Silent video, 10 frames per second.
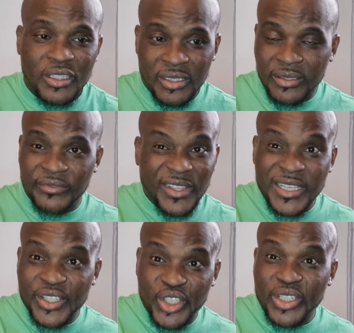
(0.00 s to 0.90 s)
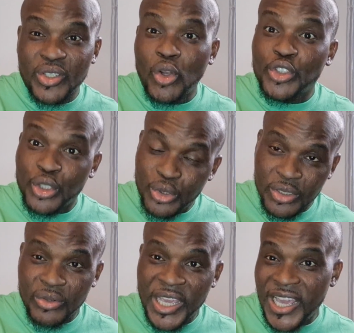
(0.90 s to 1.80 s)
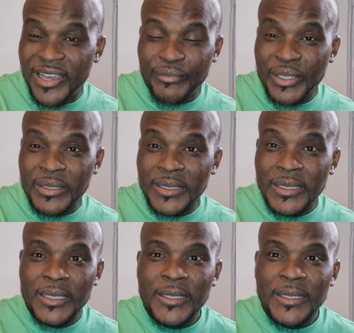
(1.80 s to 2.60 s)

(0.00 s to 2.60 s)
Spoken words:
Things she's not used to hearing.